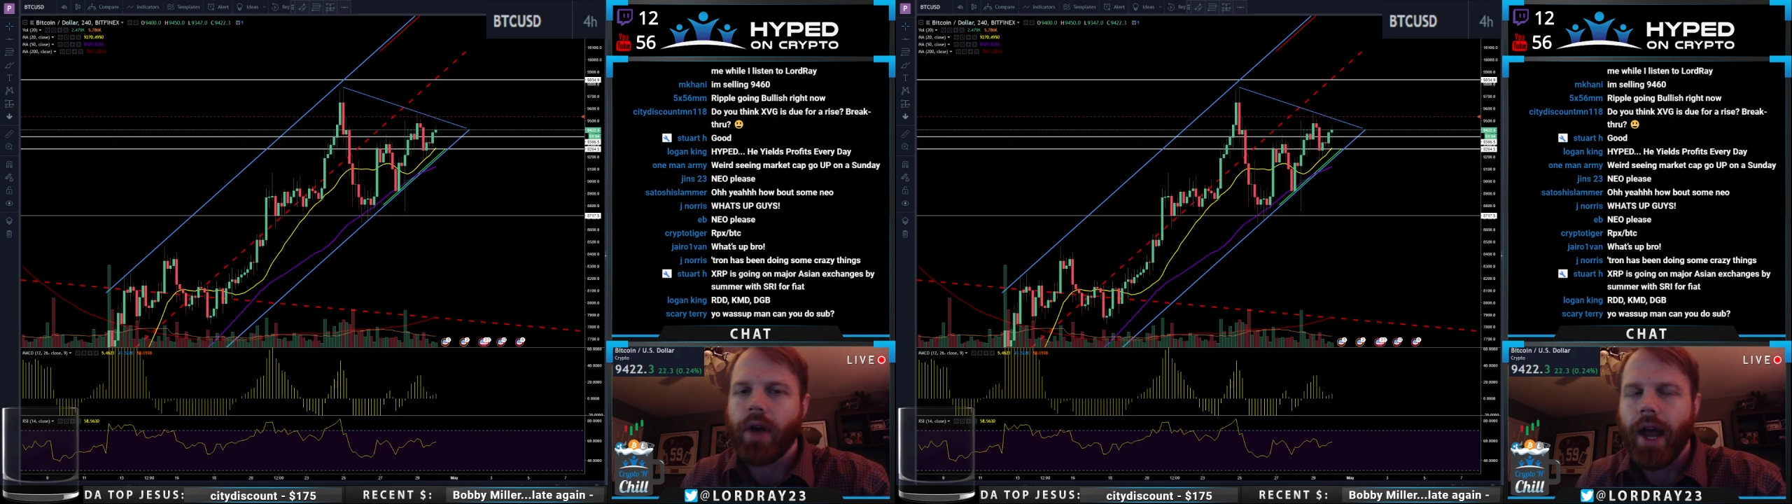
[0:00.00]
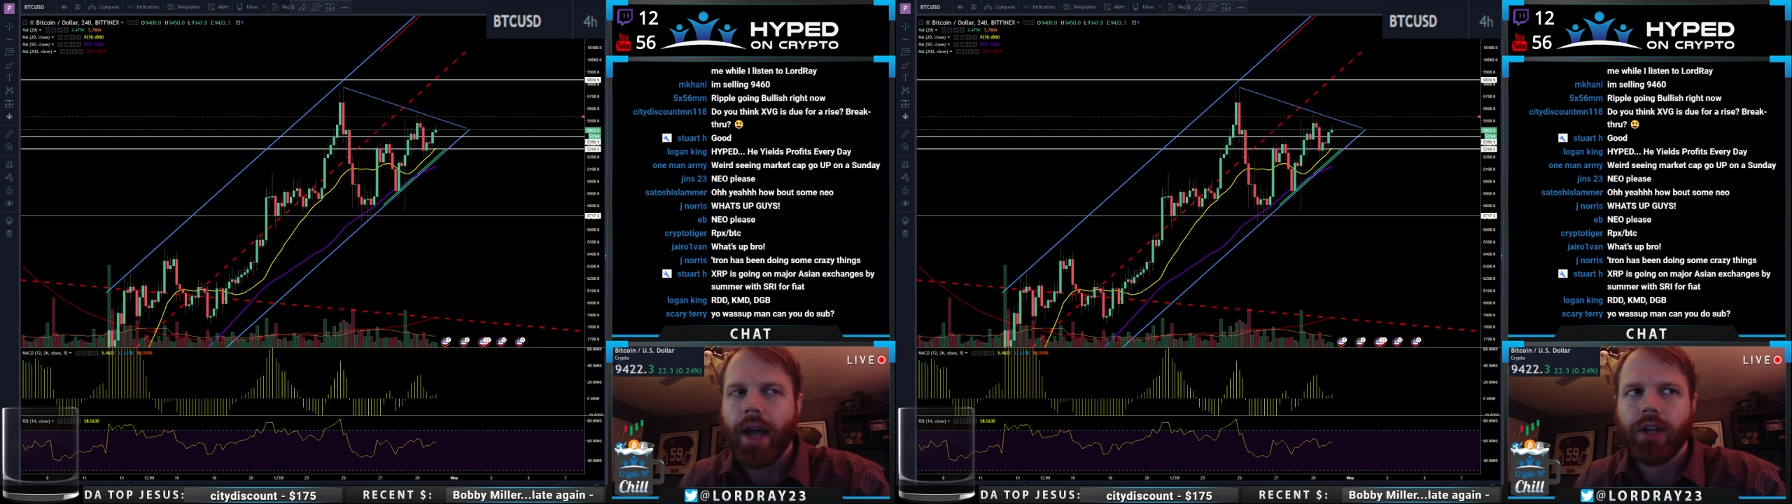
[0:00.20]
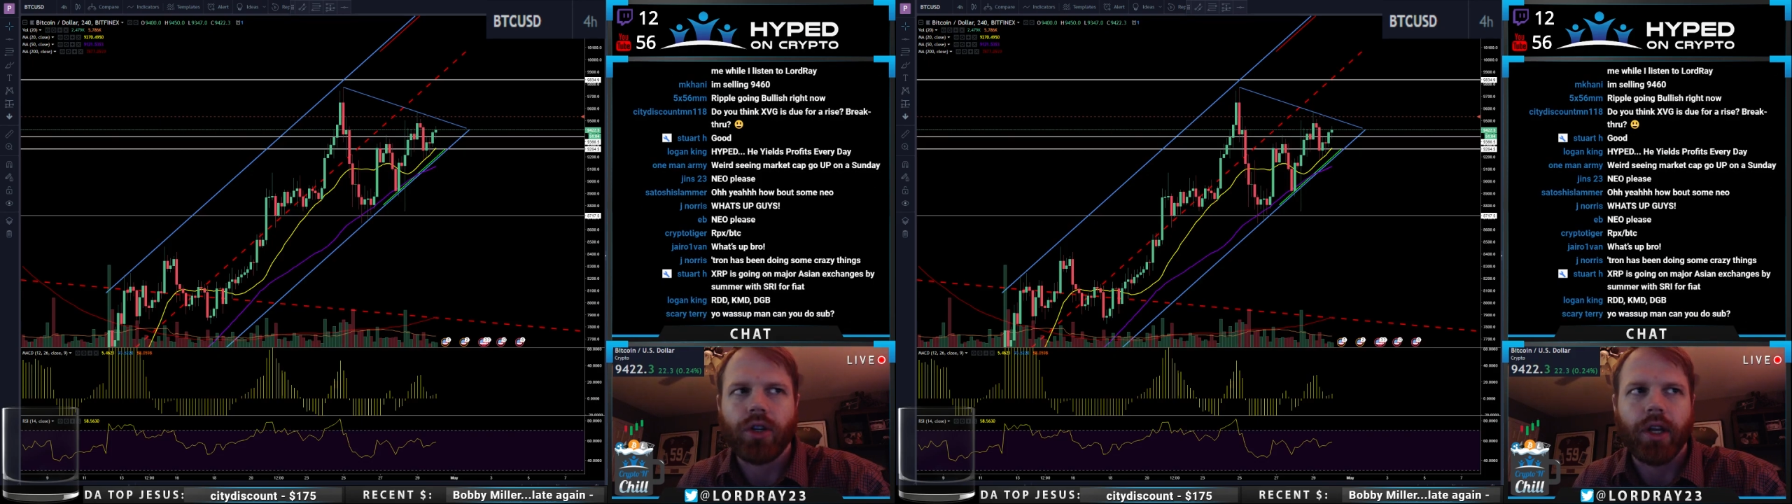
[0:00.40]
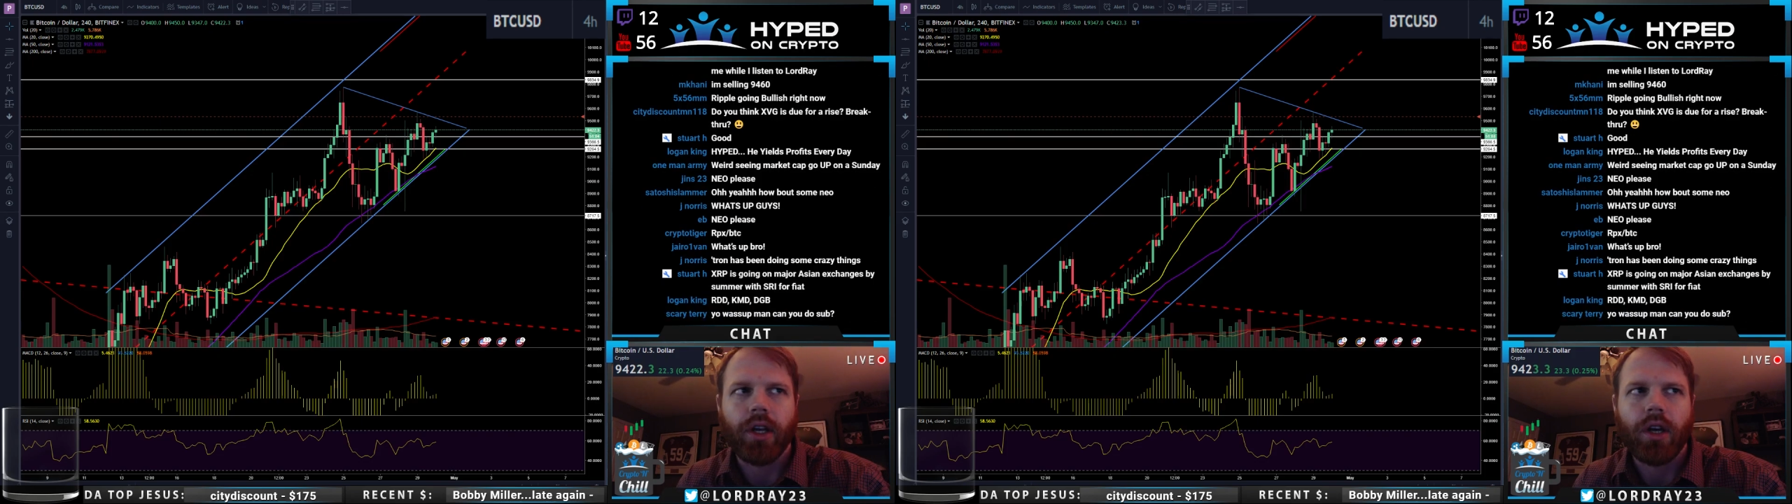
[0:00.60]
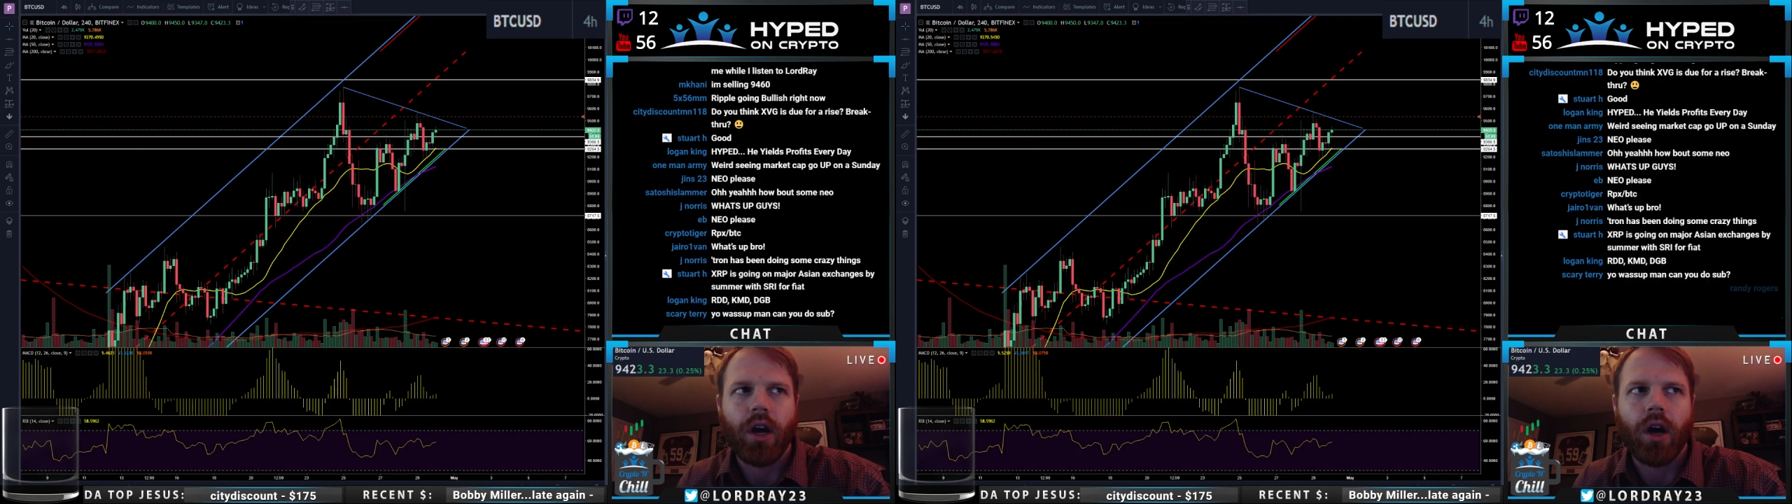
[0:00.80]
And
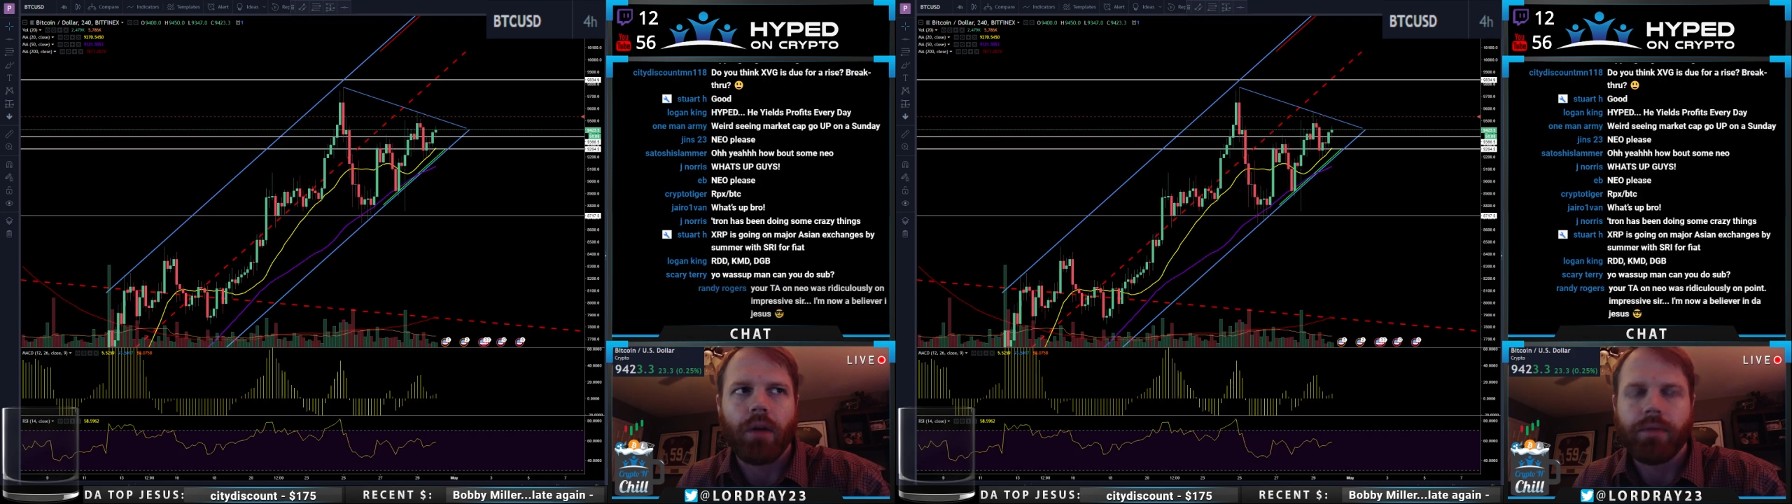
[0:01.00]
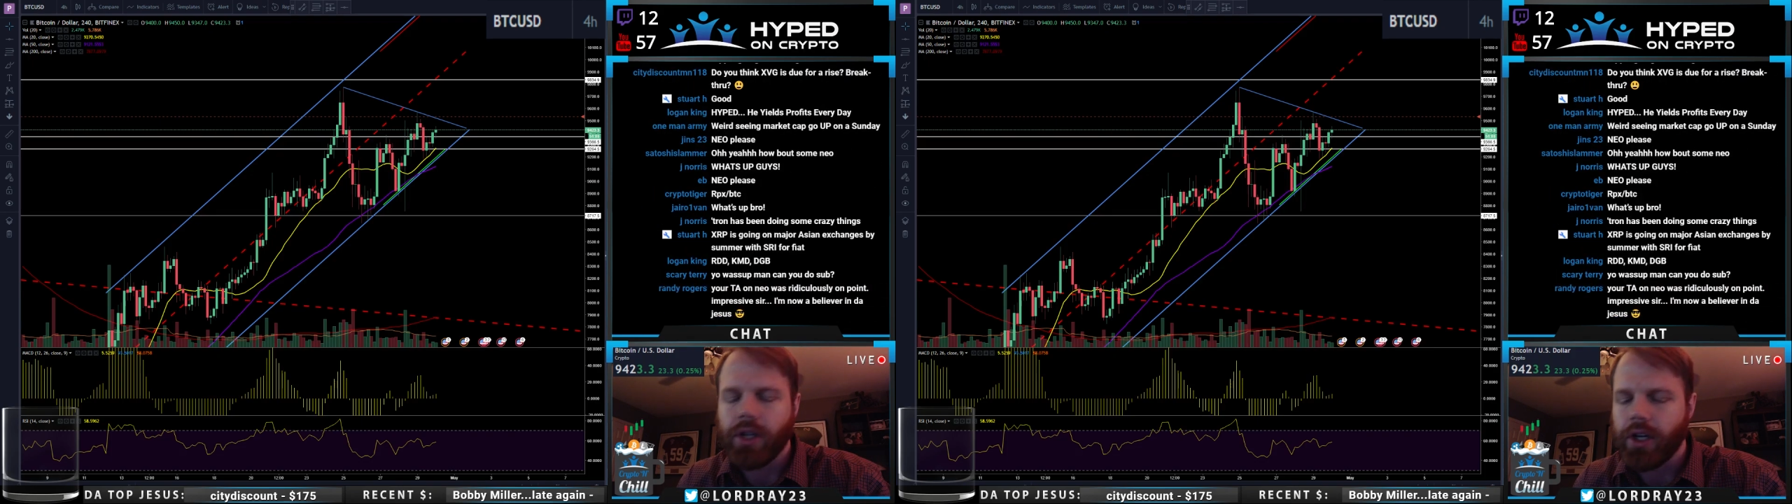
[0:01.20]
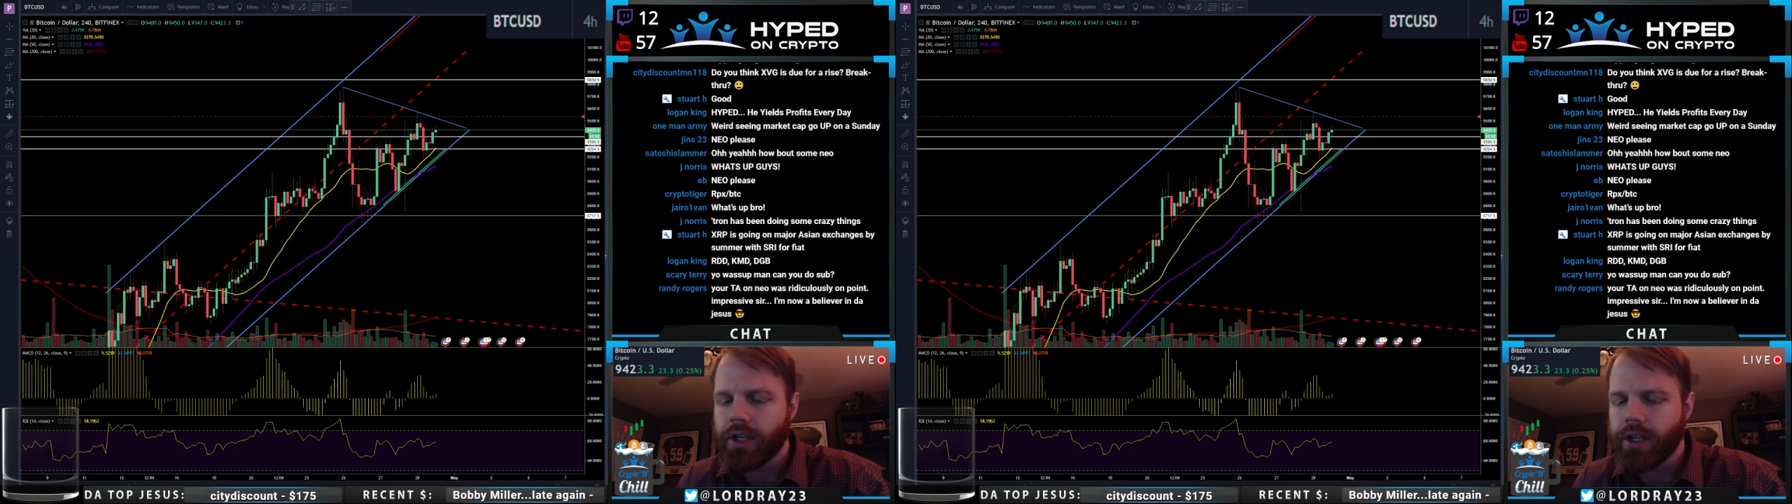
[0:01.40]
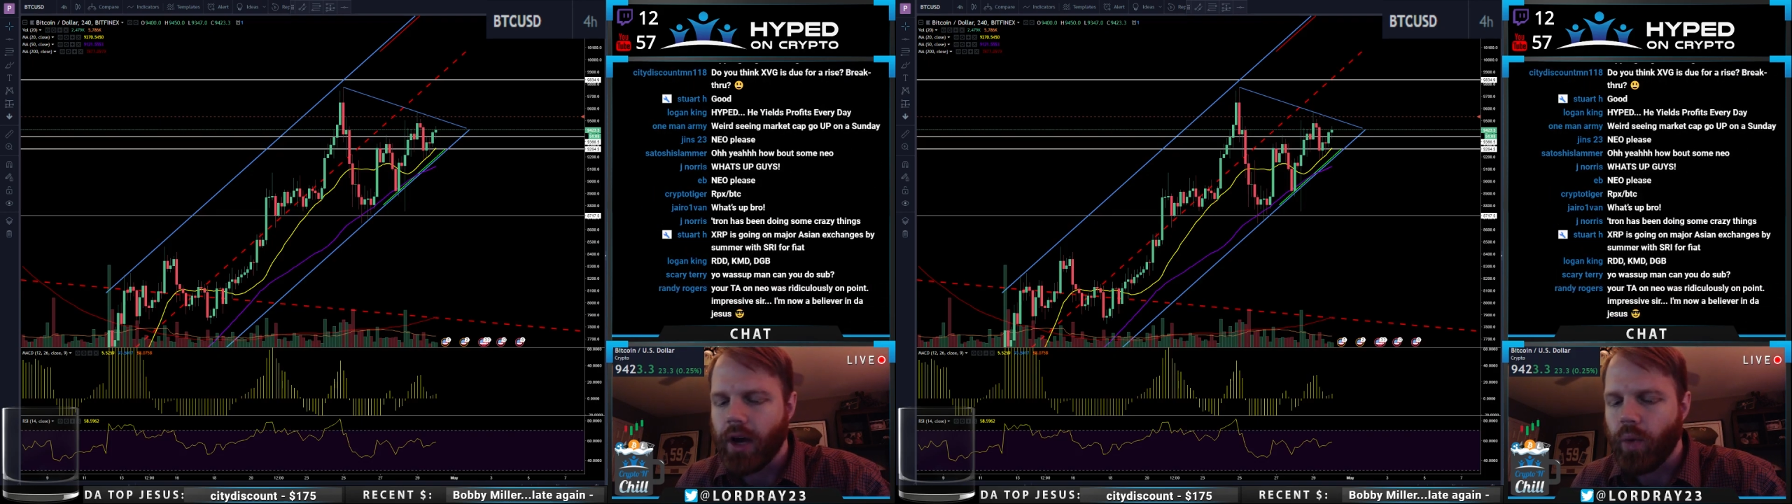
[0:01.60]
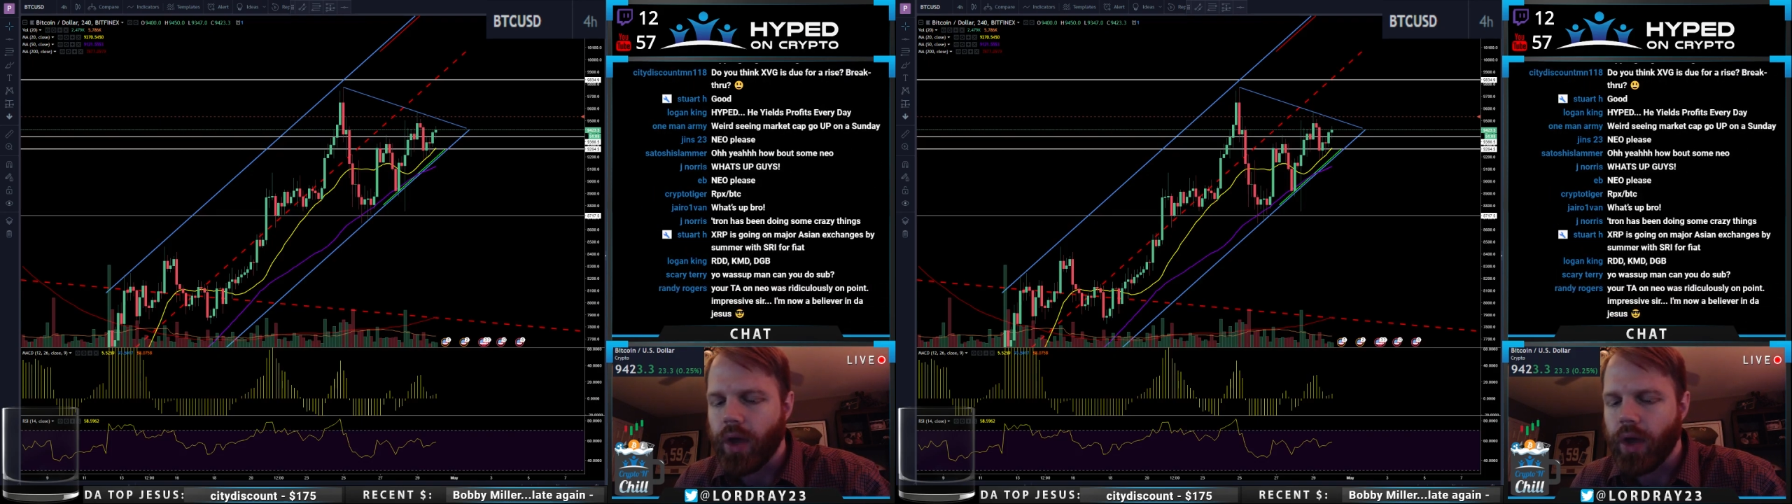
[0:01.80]
actually, City Discount,